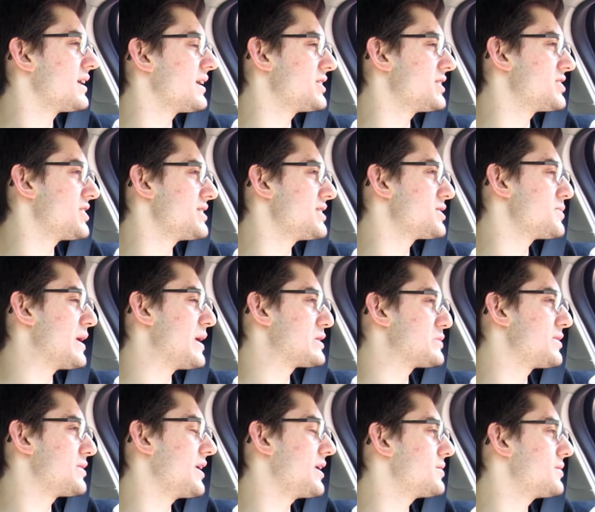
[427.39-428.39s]
Can I change the
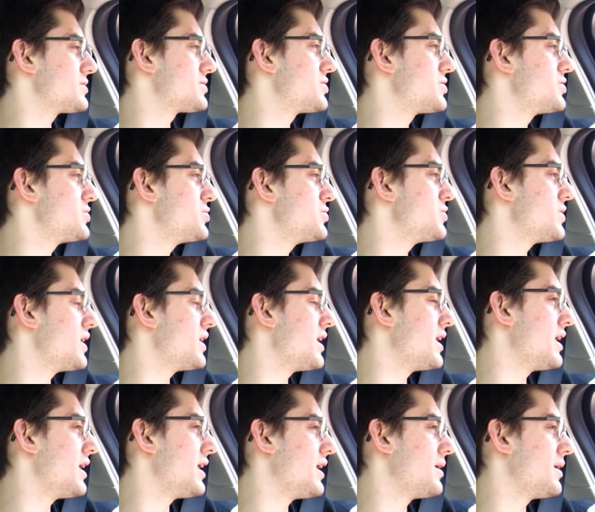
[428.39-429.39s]
mashed potatoes to
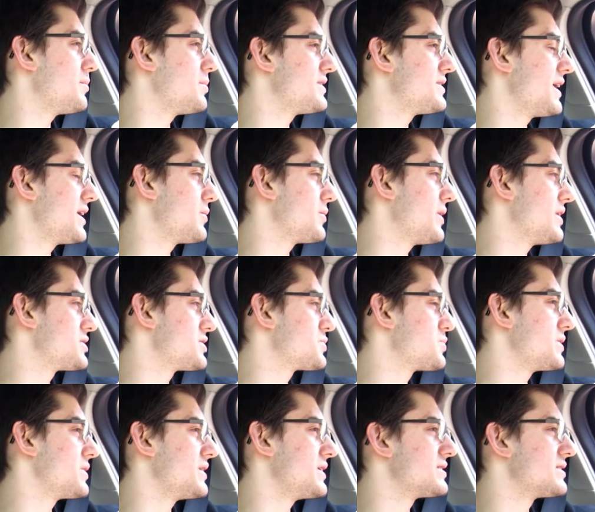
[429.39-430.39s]
uh, potato wedges,
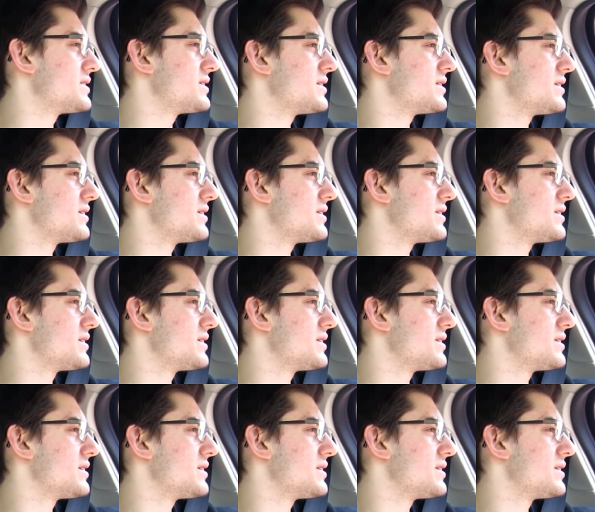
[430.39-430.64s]
please?